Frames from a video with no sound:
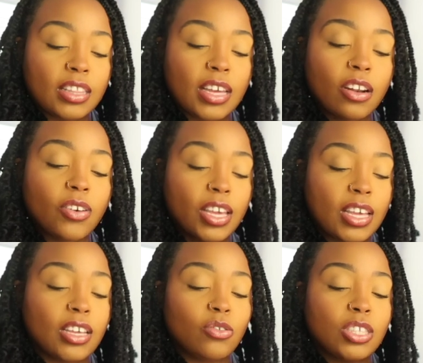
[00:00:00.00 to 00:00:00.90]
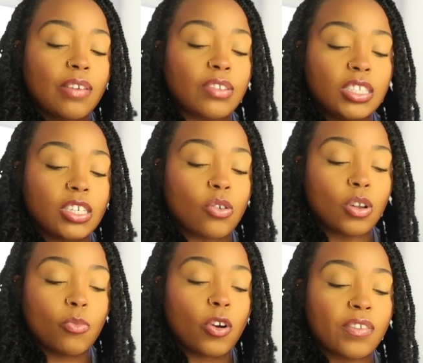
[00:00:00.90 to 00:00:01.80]
like that. Okay, yeah, you definitely took
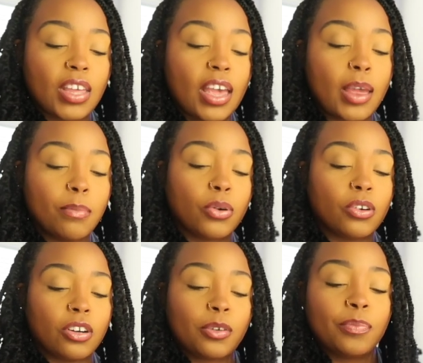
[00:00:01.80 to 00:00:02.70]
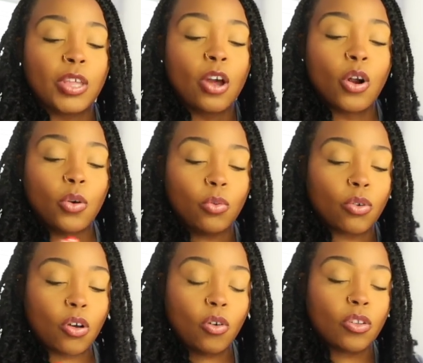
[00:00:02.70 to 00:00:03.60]
on more of that emperor
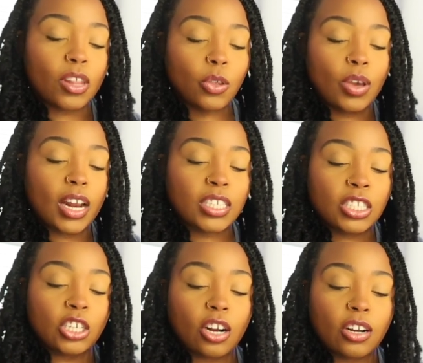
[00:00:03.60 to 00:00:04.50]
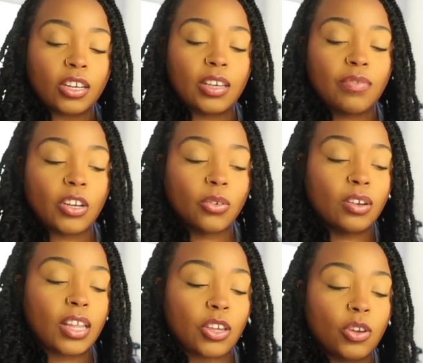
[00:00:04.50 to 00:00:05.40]
role. You got assertive and you
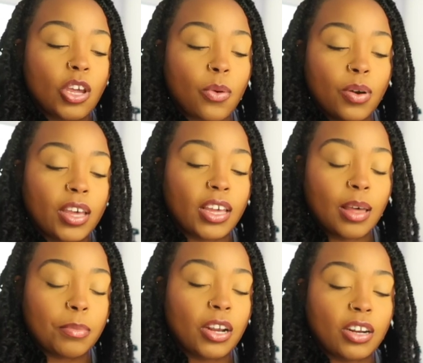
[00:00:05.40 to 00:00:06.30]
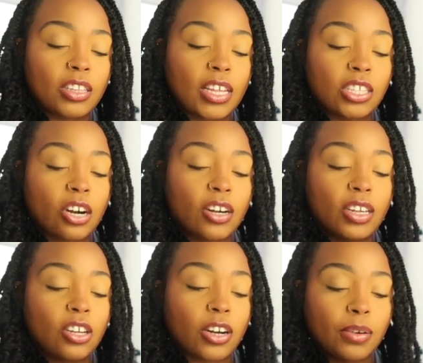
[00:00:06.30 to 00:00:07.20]
were like, you know what? I'm hearing like
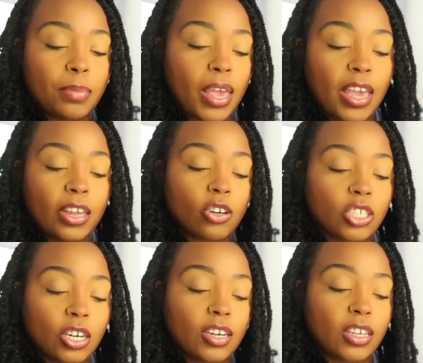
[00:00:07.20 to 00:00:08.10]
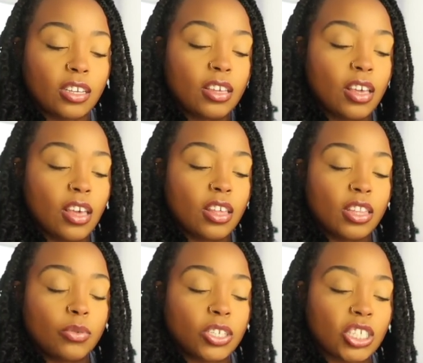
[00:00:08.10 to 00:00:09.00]
turning your pain or turning
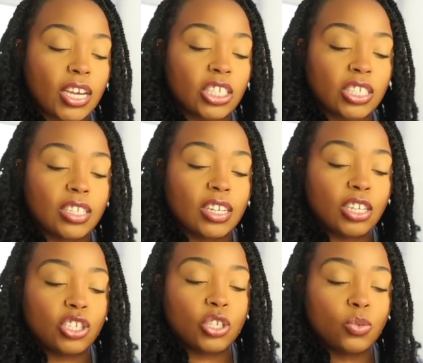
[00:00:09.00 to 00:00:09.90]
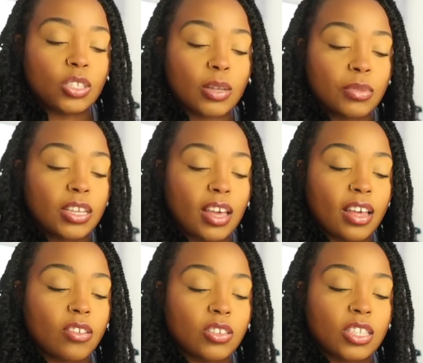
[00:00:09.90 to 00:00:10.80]
the rejection into something
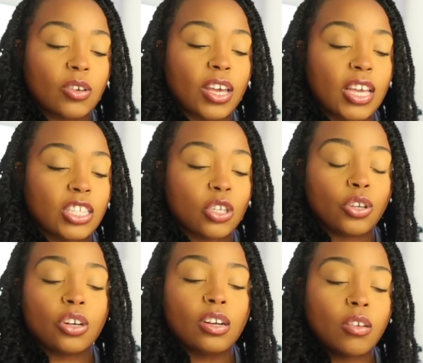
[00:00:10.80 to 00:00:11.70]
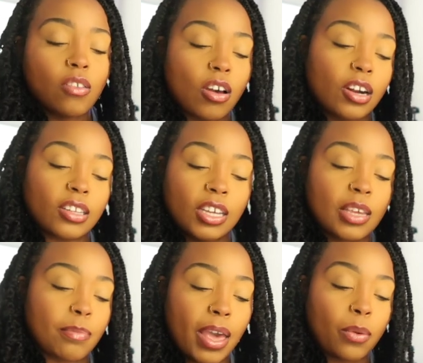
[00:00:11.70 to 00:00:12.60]
else. Okay, yeah, so you're no longer
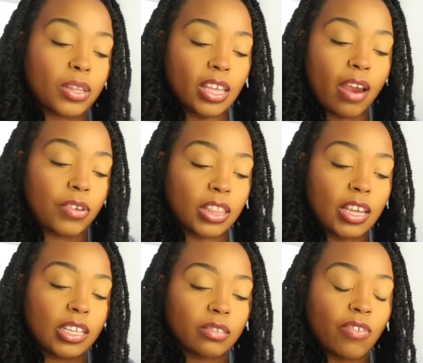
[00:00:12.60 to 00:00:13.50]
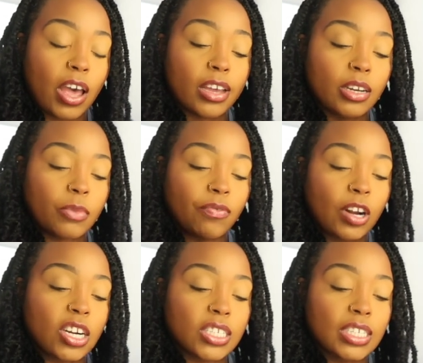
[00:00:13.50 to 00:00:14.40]
looking back, but the, everything is fine in
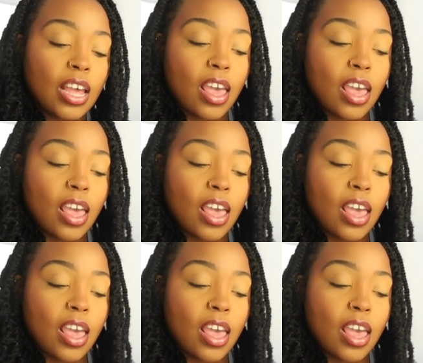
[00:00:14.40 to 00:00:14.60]
reverse.